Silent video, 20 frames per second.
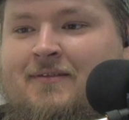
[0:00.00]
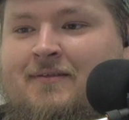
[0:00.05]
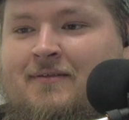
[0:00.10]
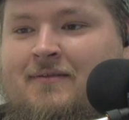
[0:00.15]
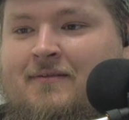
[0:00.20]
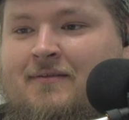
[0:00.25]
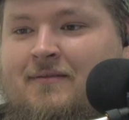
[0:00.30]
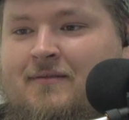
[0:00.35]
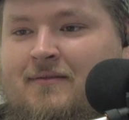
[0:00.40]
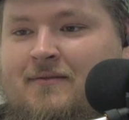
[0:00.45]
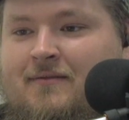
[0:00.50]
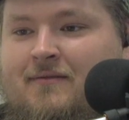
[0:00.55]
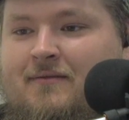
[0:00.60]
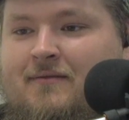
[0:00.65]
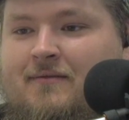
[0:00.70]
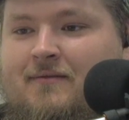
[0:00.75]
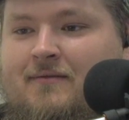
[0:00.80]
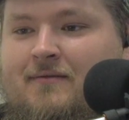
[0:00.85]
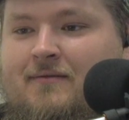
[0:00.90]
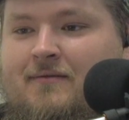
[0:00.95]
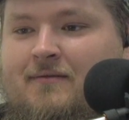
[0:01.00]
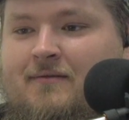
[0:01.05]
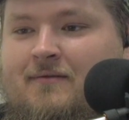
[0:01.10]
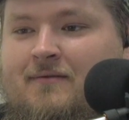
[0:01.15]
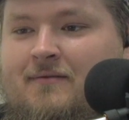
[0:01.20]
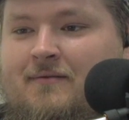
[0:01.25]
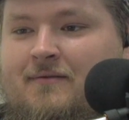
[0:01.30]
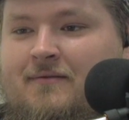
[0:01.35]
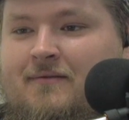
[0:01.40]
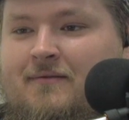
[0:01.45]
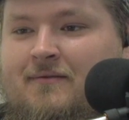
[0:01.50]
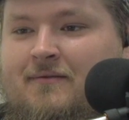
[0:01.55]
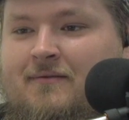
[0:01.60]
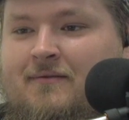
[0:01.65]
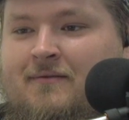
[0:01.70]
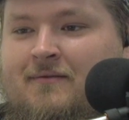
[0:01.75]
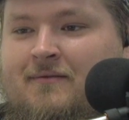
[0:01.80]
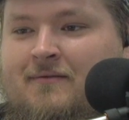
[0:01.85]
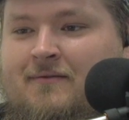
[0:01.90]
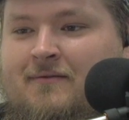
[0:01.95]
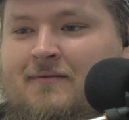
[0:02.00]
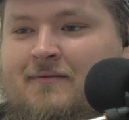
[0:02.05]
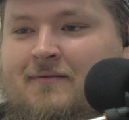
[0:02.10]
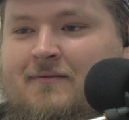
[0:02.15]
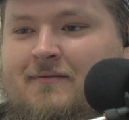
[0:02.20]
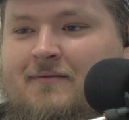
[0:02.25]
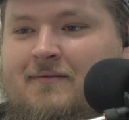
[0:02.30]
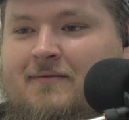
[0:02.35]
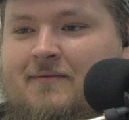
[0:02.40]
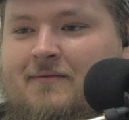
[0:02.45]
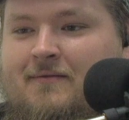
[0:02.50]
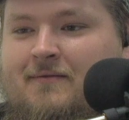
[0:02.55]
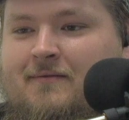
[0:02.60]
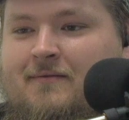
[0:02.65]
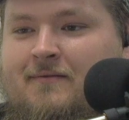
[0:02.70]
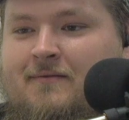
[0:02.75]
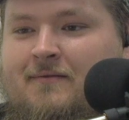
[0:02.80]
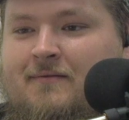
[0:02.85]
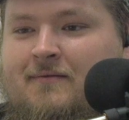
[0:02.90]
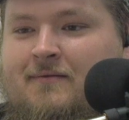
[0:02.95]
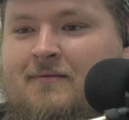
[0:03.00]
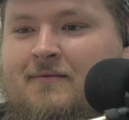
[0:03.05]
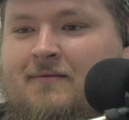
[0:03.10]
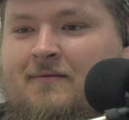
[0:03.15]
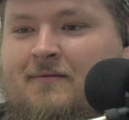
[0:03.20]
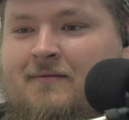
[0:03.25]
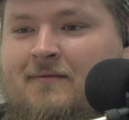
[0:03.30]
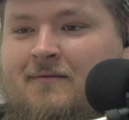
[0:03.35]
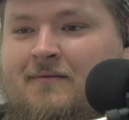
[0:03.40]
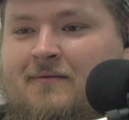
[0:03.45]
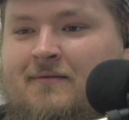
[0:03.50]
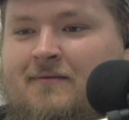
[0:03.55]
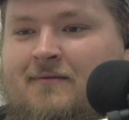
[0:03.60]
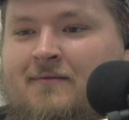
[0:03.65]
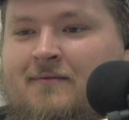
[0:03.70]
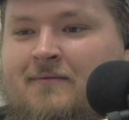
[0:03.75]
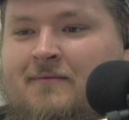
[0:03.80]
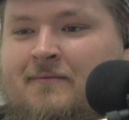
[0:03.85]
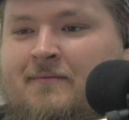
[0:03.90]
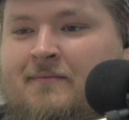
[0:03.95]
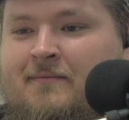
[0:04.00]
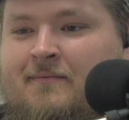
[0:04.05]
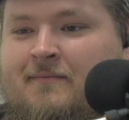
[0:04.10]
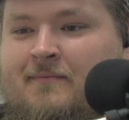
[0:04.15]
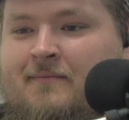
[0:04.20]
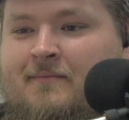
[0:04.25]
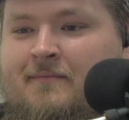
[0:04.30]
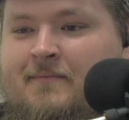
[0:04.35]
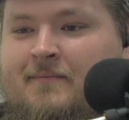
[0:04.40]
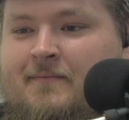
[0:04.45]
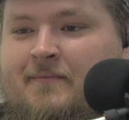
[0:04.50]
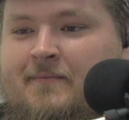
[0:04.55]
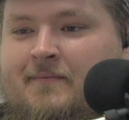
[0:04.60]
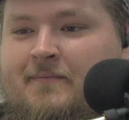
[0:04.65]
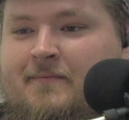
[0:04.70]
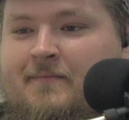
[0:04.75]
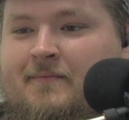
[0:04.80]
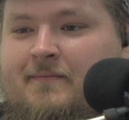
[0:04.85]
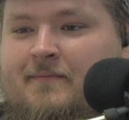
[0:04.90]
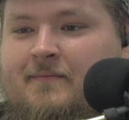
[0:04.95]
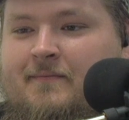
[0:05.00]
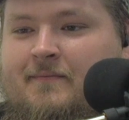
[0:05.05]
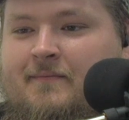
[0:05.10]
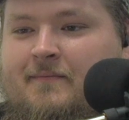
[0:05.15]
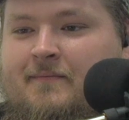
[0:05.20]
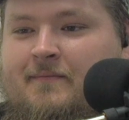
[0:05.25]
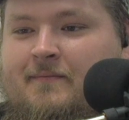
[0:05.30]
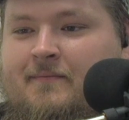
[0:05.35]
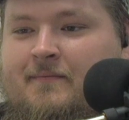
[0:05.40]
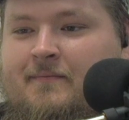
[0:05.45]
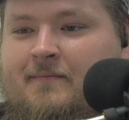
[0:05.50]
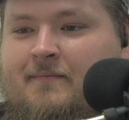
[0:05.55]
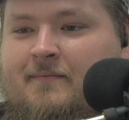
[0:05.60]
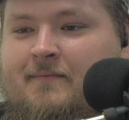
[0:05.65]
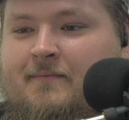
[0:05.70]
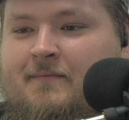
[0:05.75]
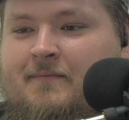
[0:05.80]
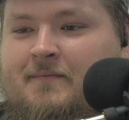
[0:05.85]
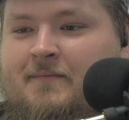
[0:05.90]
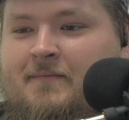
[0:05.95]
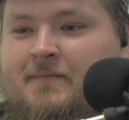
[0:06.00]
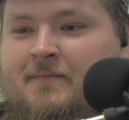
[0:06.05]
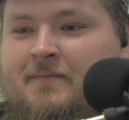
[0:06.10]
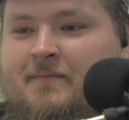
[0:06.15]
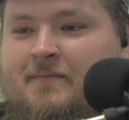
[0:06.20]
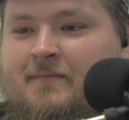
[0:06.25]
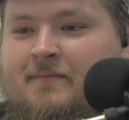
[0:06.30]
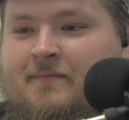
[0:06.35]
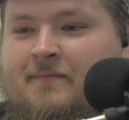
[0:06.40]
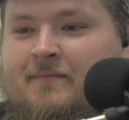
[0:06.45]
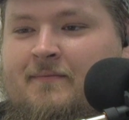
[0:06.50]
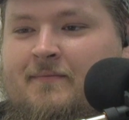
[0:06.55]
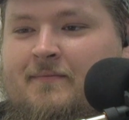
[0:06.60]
(silence)